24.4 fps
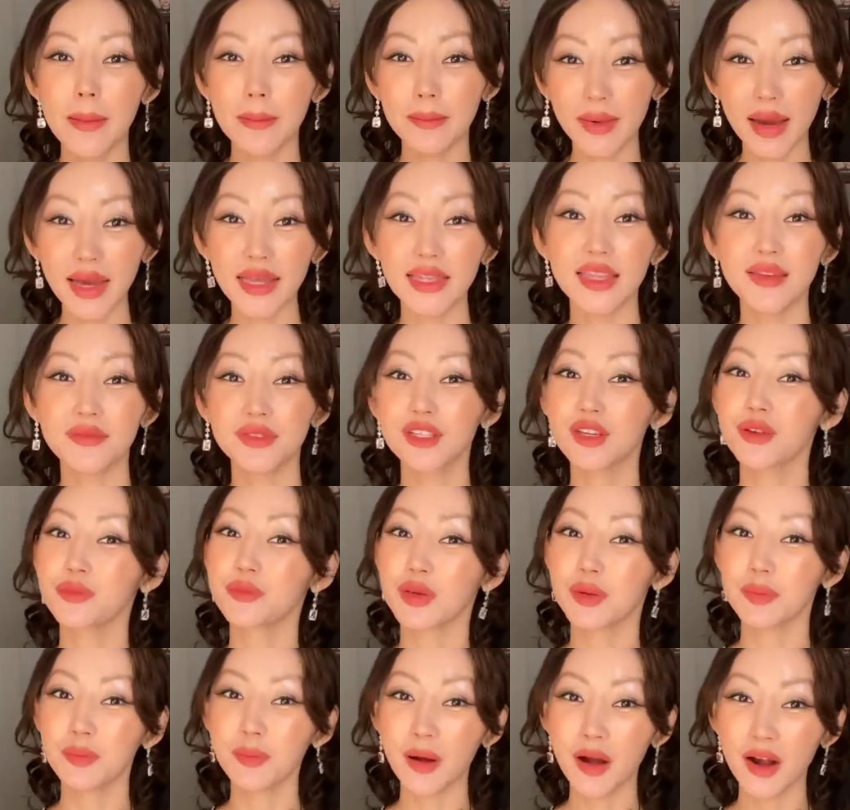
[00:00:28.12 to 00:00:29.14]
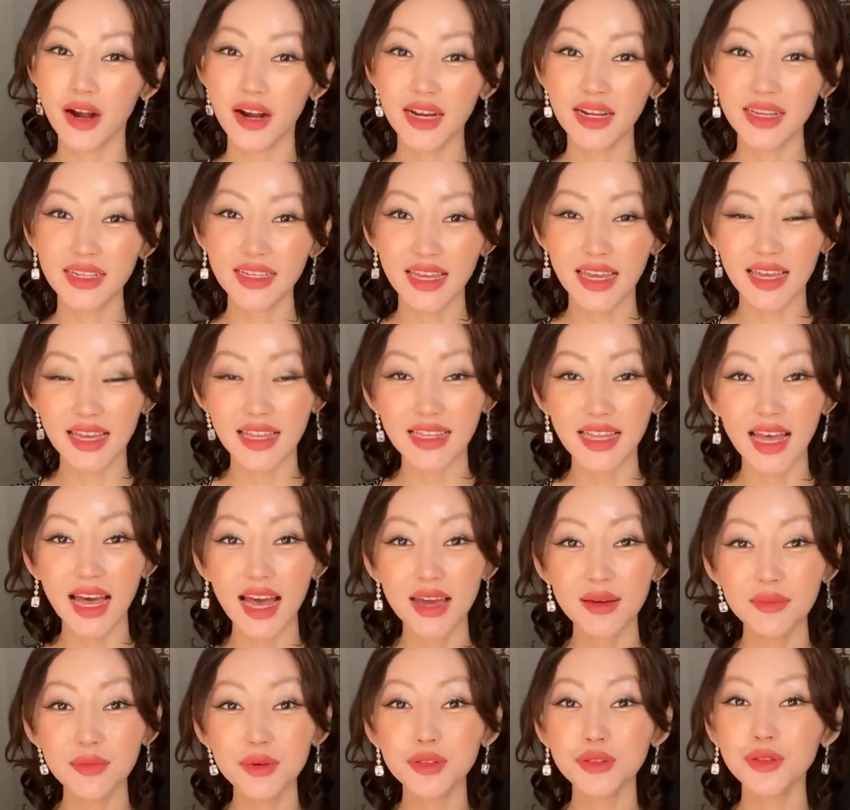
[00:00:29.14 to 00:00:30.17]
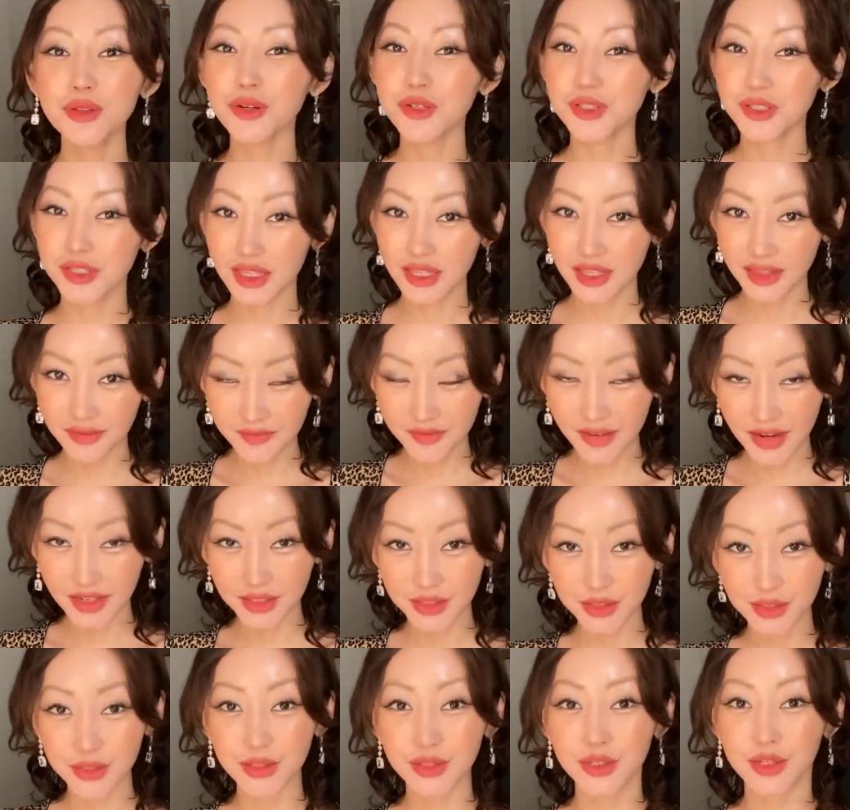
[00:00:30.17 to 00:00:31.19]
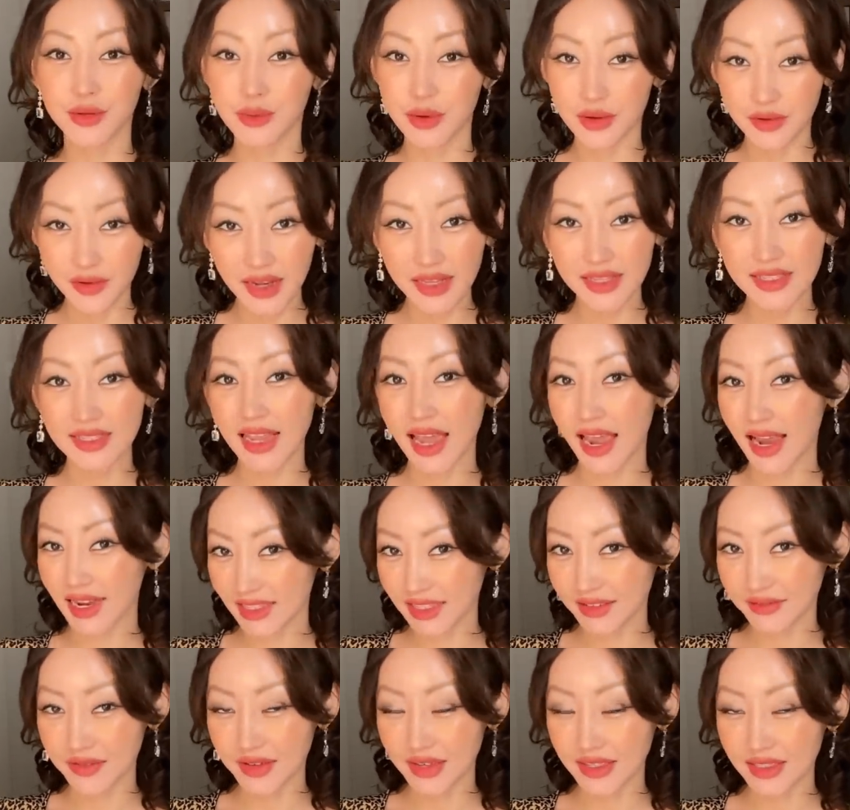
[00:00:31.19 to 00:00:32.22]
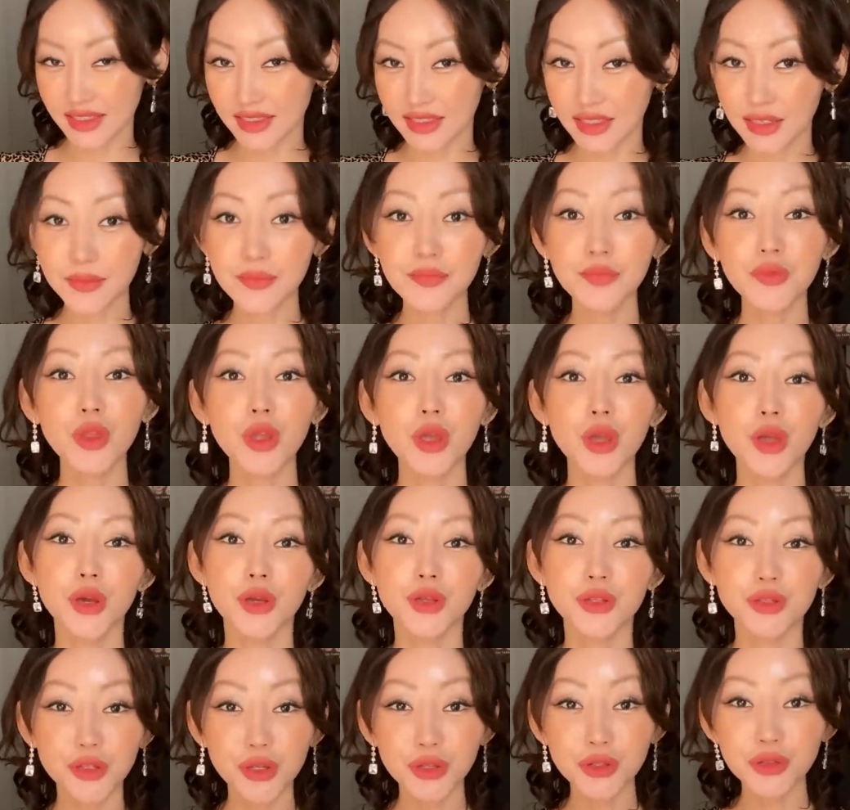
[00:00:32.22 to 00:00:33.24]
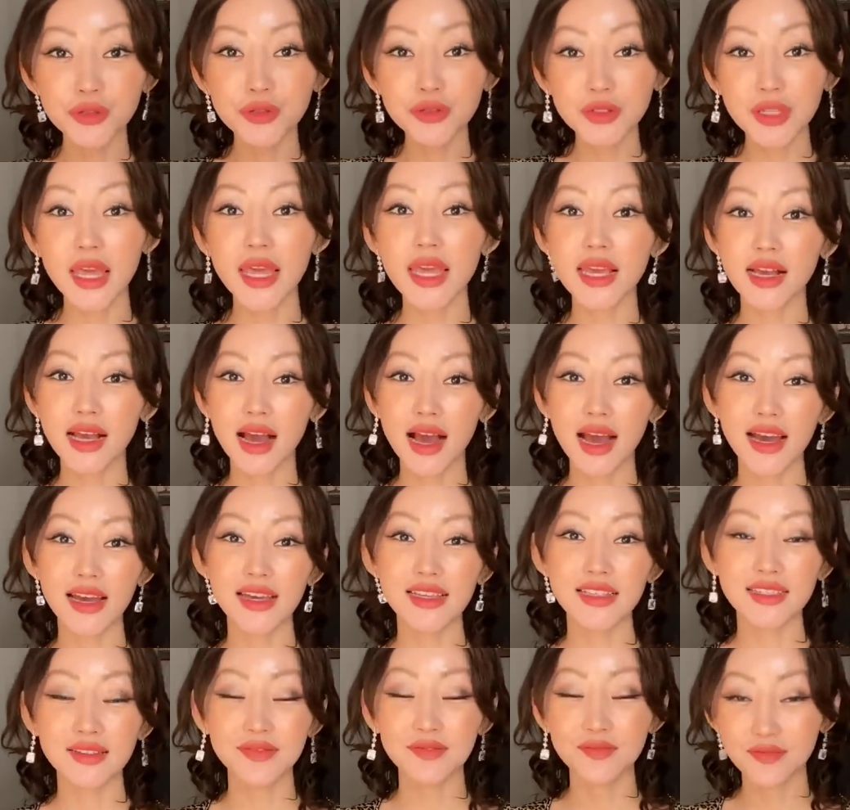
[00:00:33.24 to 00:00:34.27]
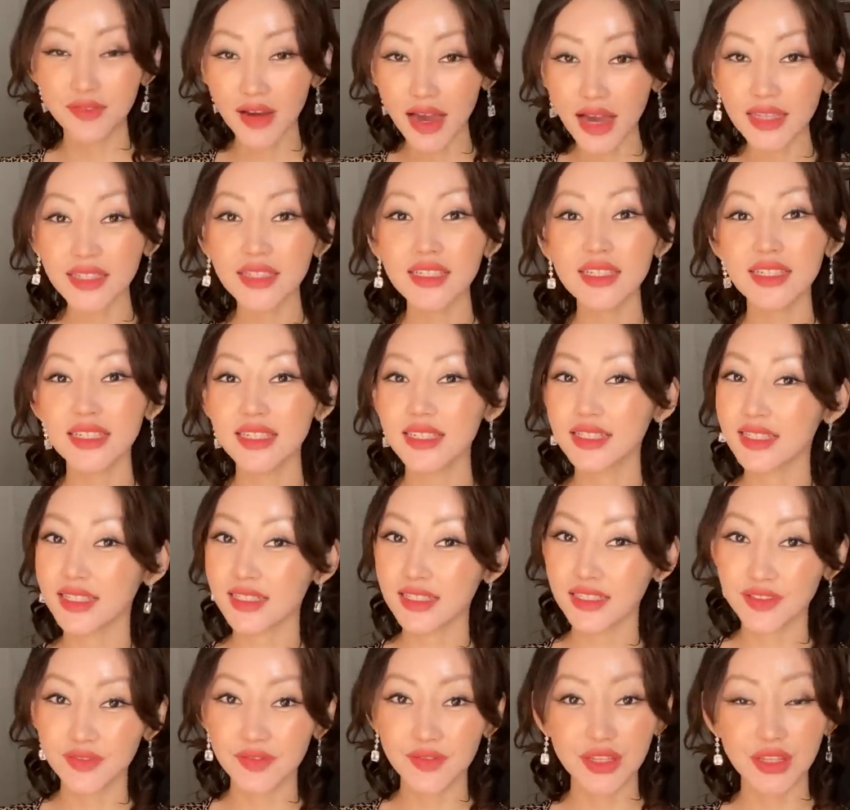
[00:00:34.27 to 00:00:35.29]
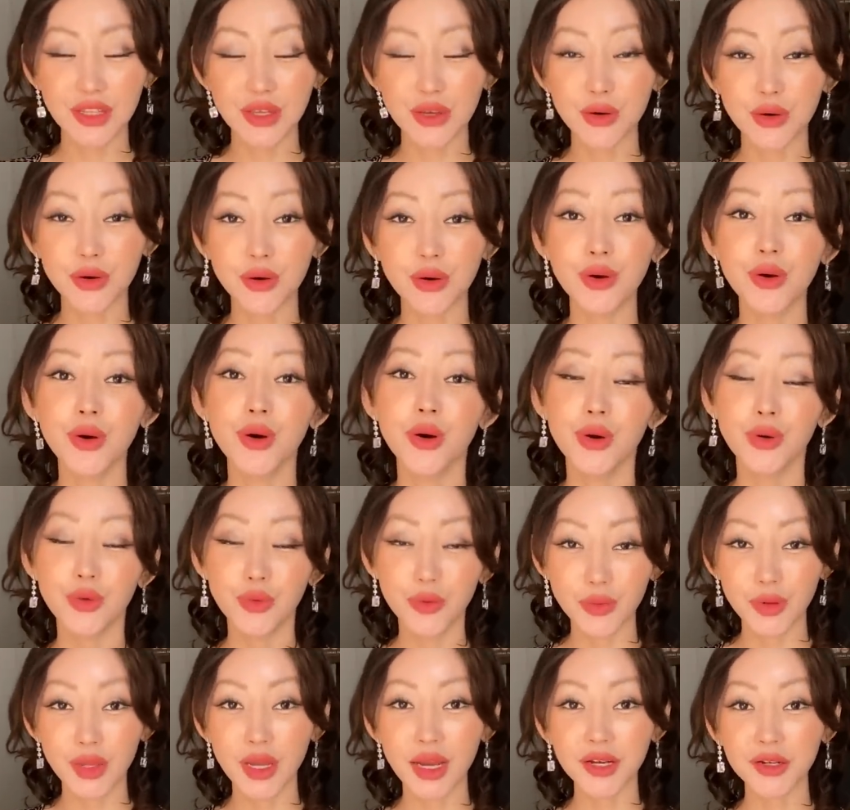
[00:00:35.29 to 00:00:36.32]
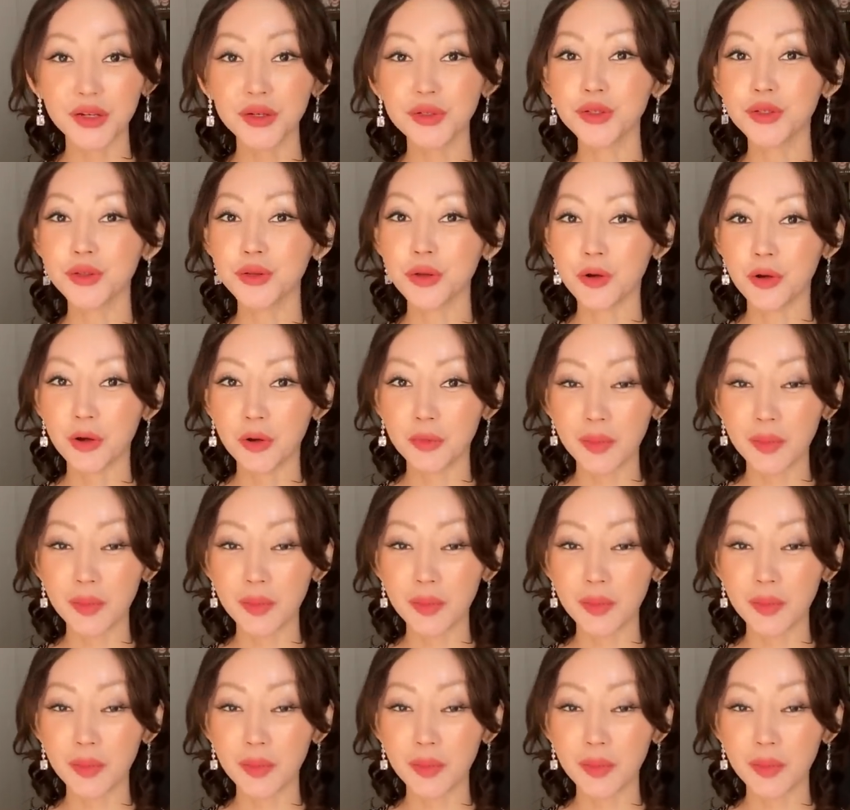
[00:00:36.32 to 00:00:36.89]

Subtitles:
My name is Yeonmi Park, and I'm a North Korean defector human rights activist. So today, guys, finally in this video, we are going to talk